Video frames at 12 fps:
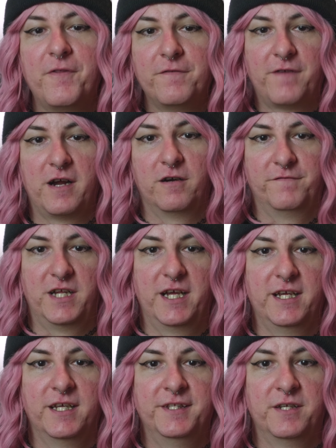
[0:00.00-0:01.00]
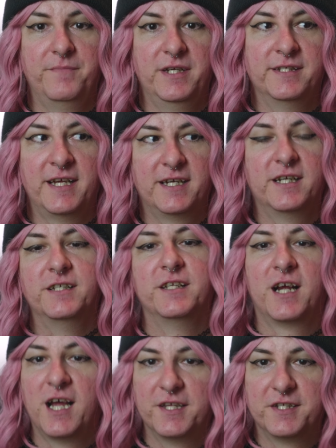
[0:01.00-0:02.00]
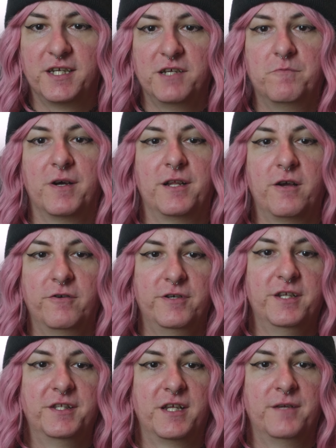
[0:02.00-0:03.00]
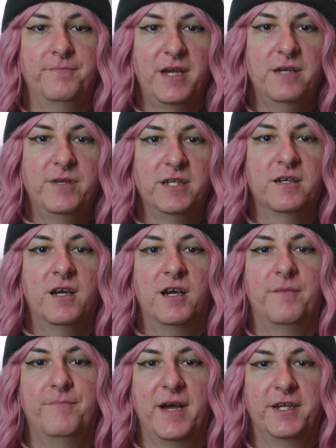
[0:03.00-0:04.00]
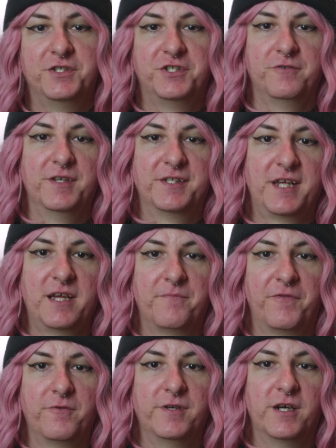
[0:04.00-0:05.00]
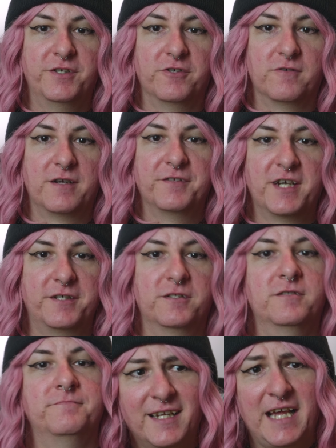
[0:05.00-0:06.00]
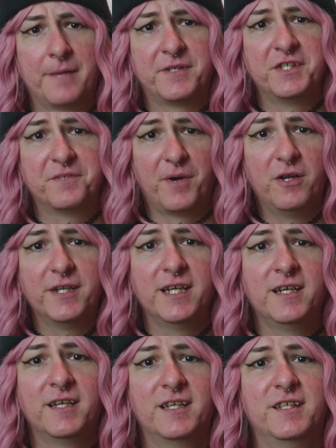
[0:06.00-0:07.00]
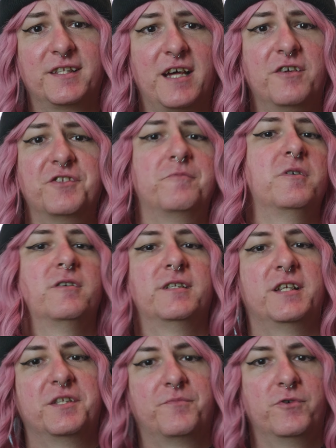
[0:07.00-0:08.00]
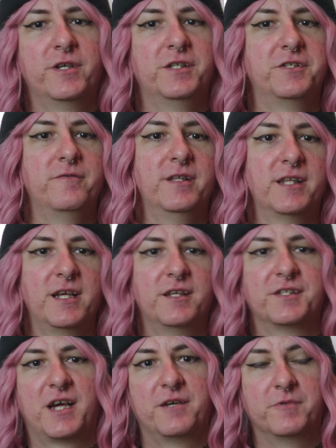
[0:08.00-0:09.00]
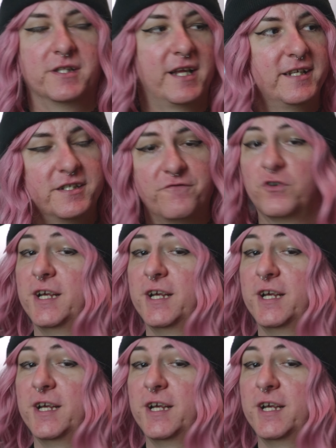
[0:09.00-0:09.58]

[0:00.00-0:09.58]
Mother Firefly ends up being taken into custody, while Otis and Baby manage to escape through an underground tunnel. Captain Spaulding is elsewhere at this point doing things I would like to